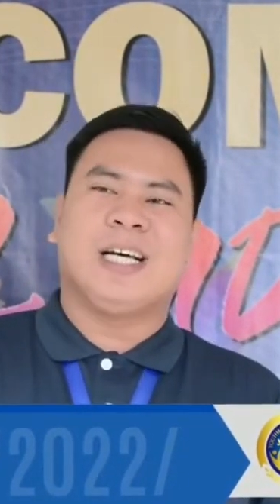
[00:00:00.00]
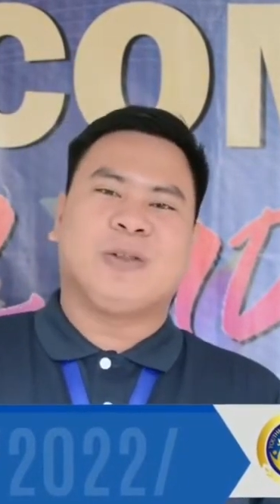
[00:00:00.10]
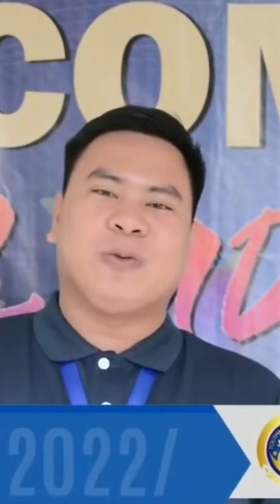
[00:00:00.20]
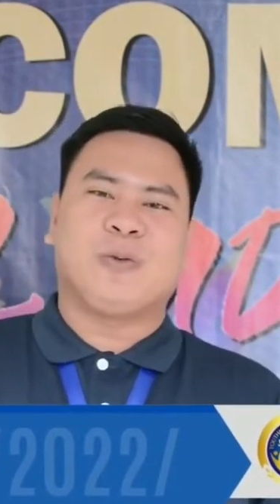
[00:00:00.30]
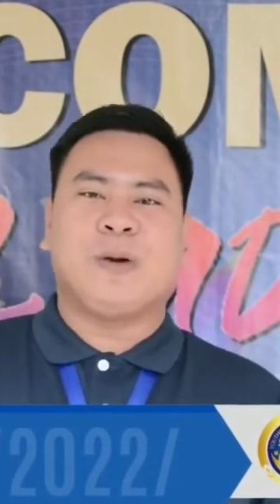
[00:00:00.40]

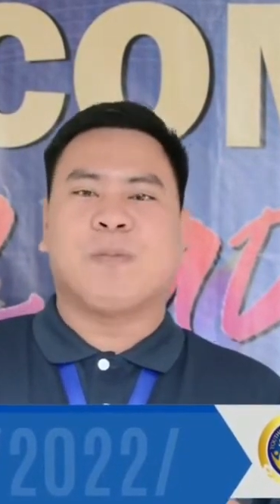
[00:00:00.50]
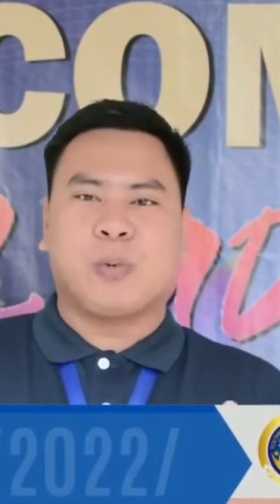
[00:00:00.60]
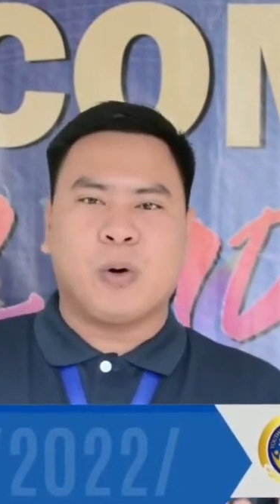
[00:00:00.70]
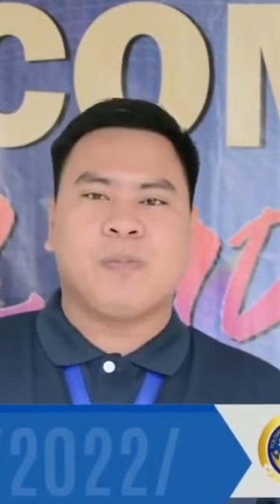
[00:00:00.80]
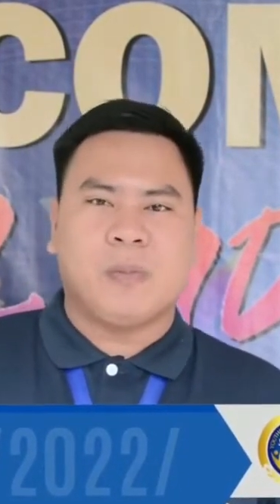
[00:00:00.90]
to
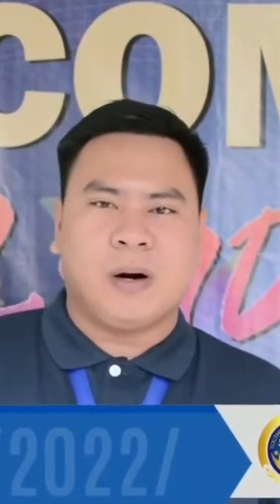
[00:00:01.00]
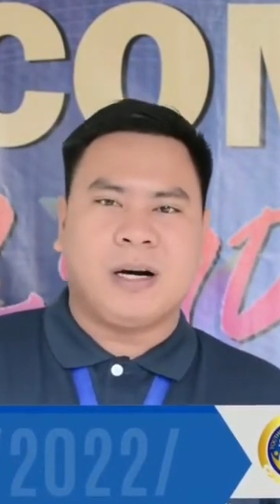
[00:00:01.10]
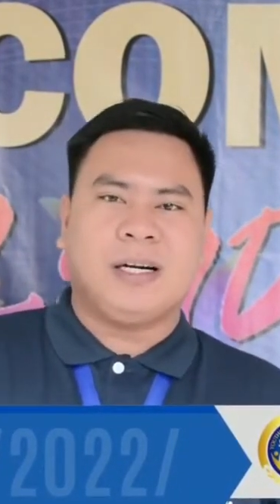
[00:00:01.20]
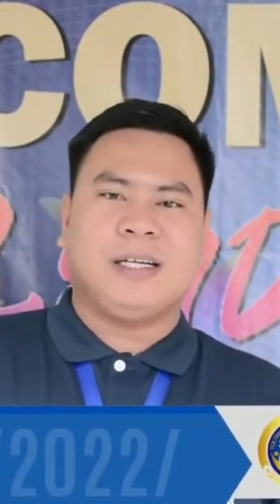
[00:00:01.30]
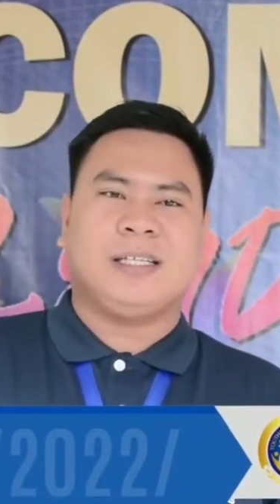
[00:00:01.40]
improve
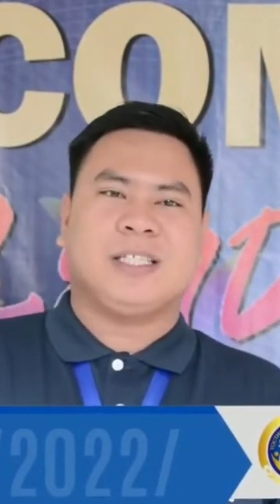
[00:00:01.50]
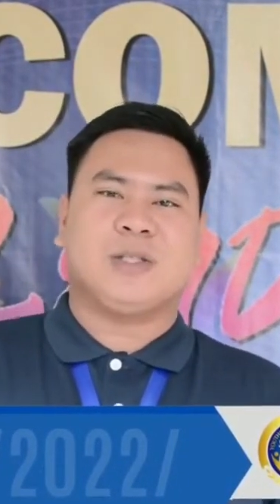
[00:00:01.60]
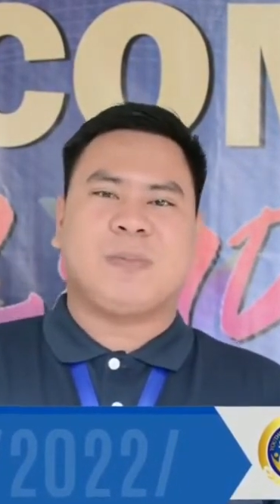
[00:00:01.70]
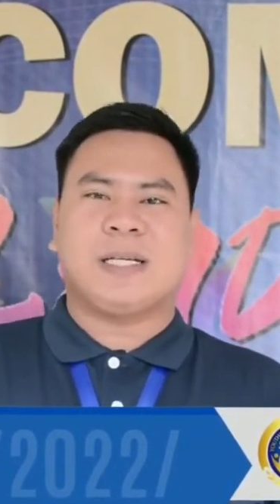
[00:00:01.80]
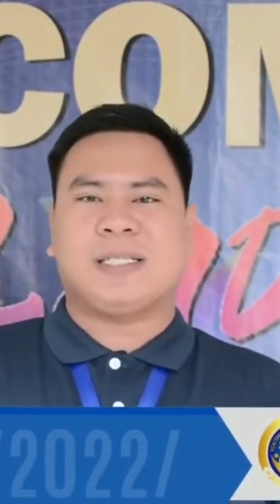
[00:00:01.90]
more,
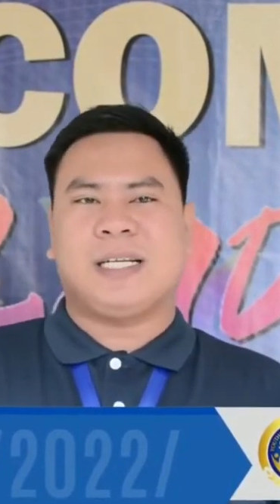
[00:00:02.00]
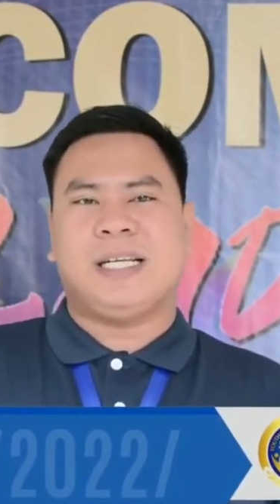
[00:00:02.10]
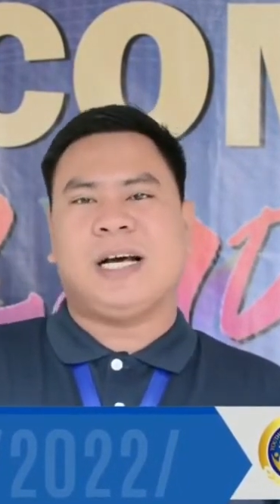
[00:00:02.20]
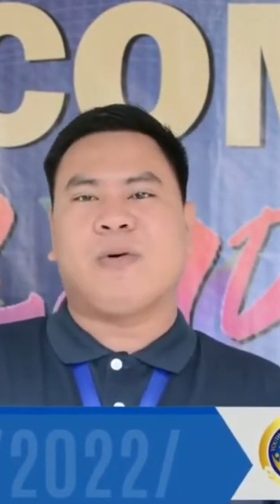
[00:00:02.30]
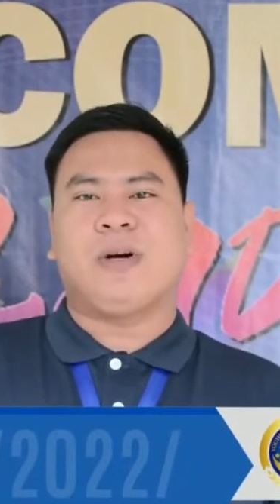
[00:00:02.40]

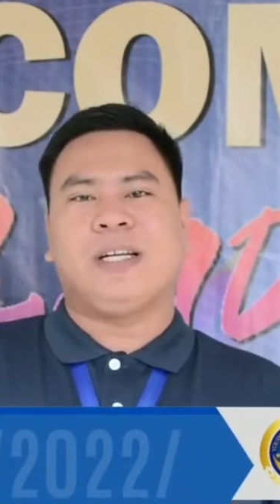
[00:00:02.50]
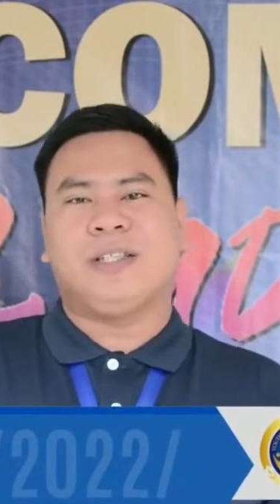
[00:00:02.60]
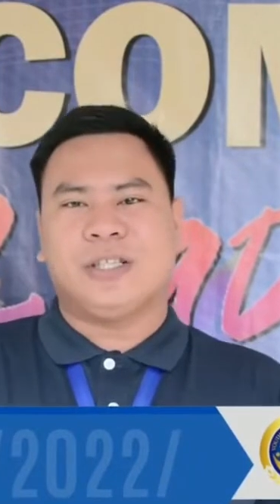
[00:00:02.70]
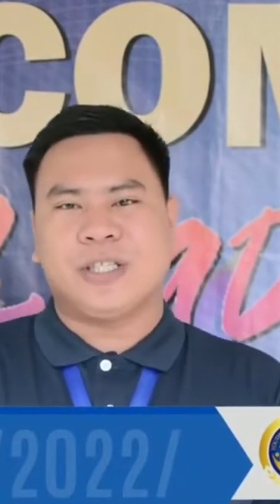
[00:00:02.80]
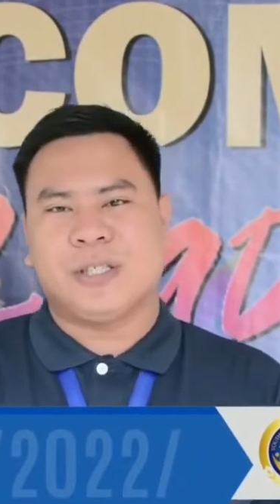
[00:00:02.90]
especially our
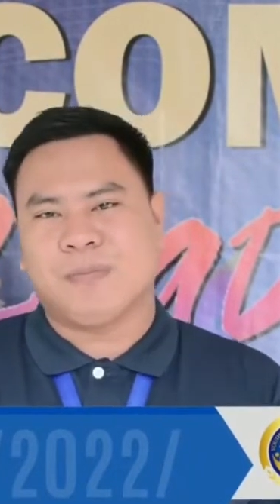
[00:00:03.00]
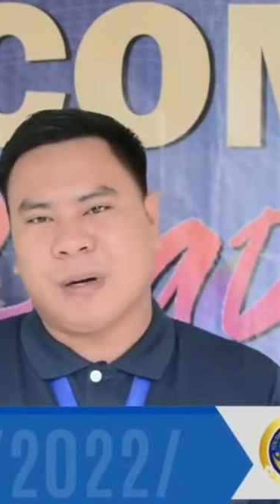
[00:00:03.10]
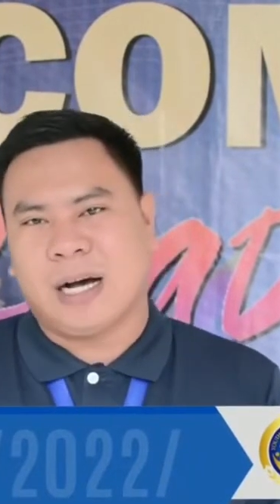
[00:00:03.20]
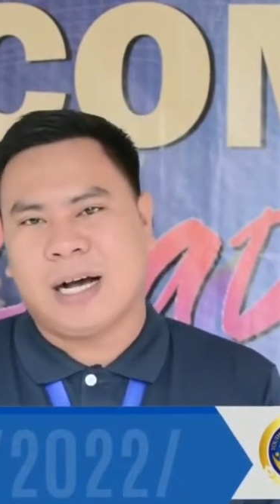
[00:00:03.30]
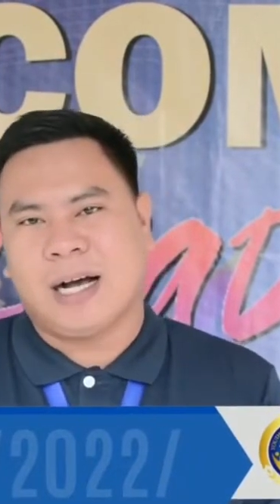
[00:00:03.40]
leadership
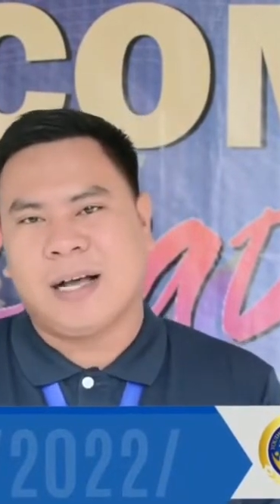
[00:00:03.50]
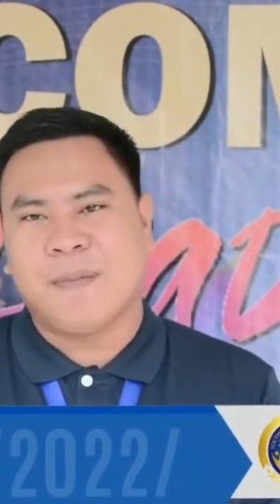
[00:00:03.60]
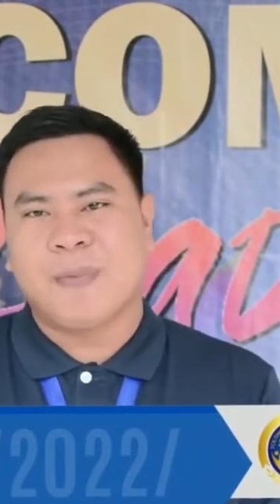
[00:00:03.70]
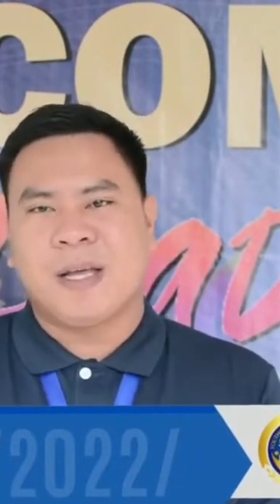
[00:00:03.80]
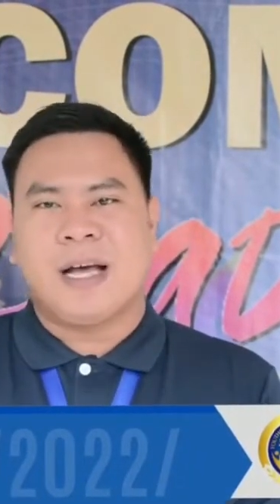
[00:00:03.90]

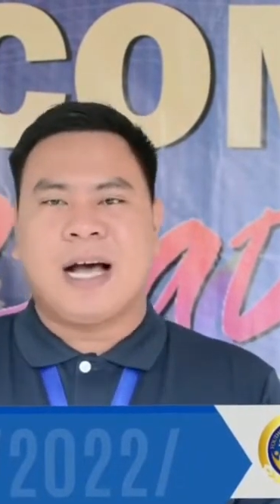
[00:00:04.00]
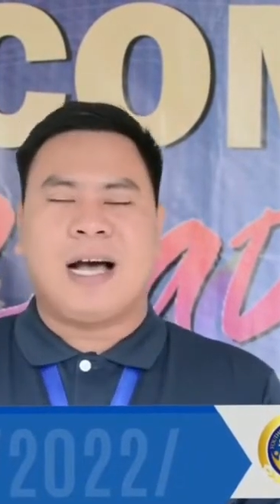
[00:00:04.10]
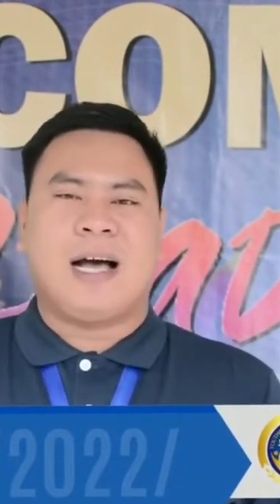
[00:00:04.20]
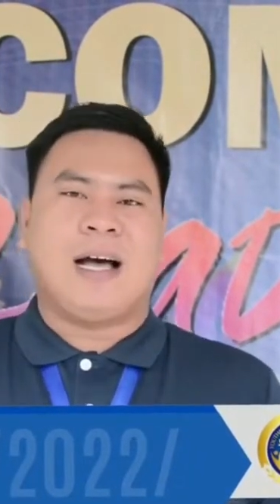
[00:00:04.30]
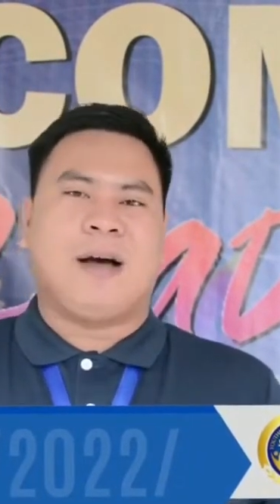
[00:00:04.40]

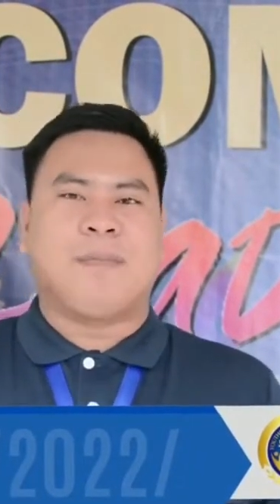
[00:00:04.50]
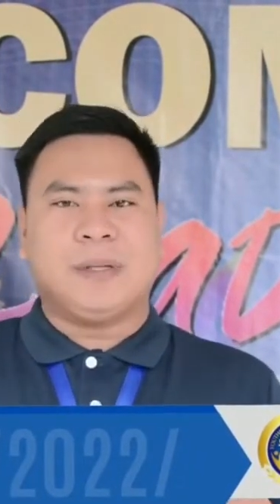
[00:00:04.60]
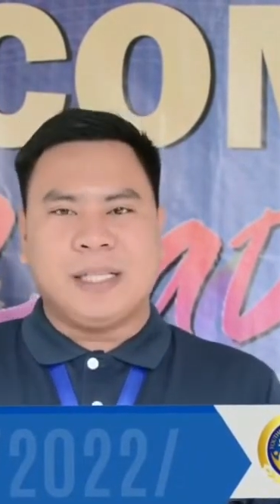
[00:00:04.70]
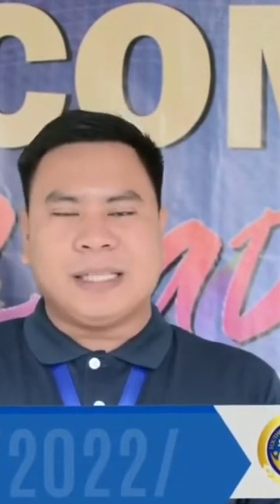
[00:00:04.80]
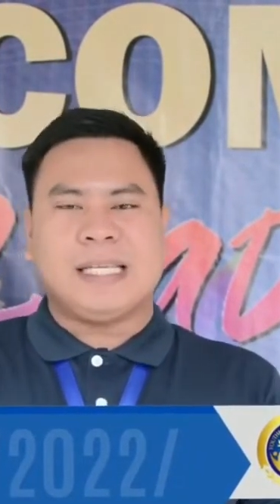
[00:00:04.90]

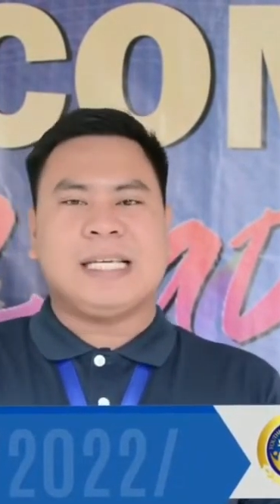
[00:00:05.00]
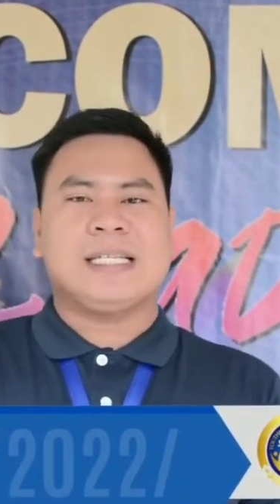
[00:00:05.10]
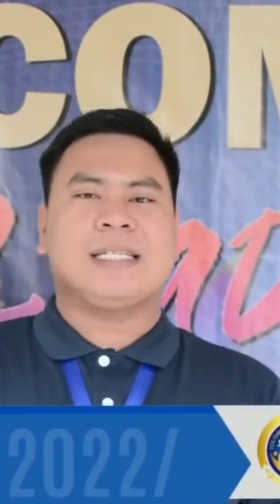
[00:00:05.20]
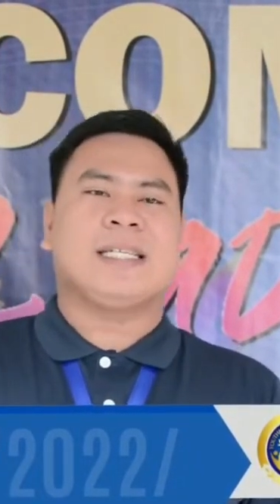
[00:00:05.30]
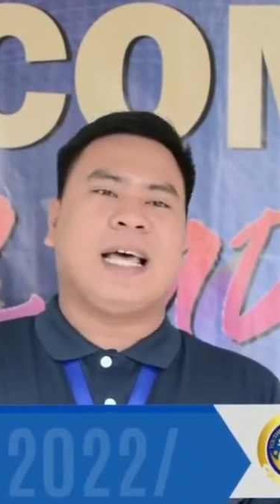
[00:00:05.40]

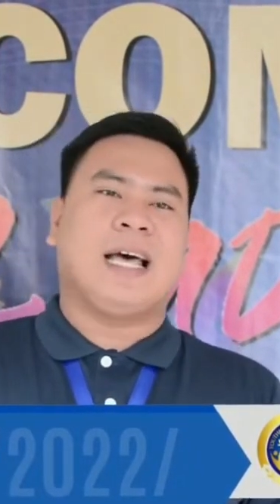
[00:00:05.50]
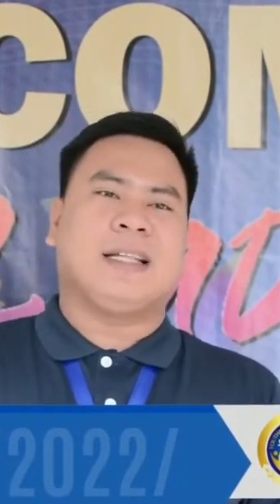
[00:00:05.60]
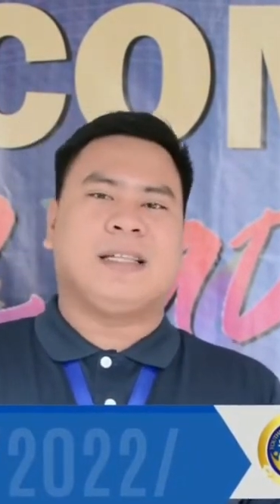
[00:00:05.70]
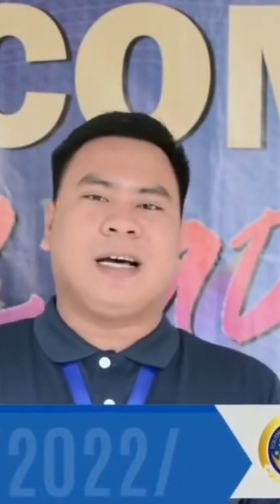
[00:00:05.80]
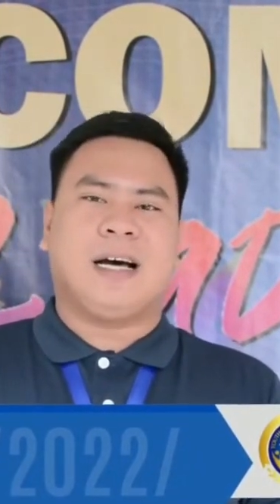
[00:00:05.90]
abilities, and